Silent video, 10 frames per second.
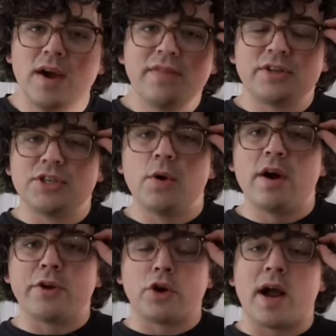There's no
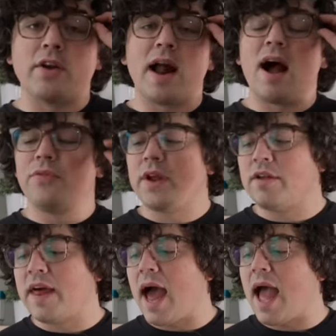other grinder out there
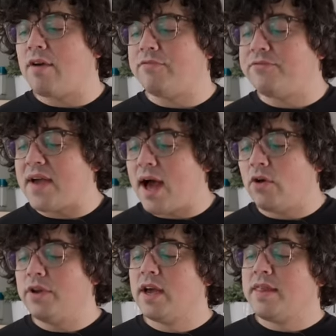that I have
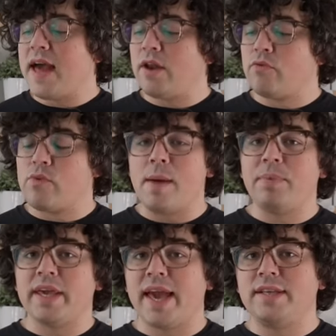found that
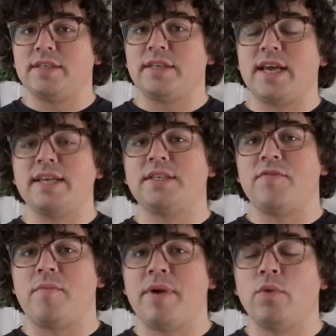replicates the taste
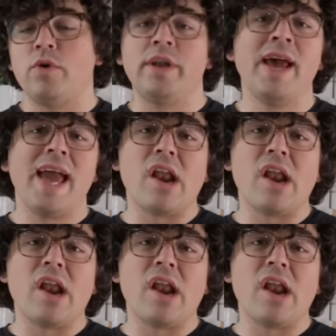of the Bentwood.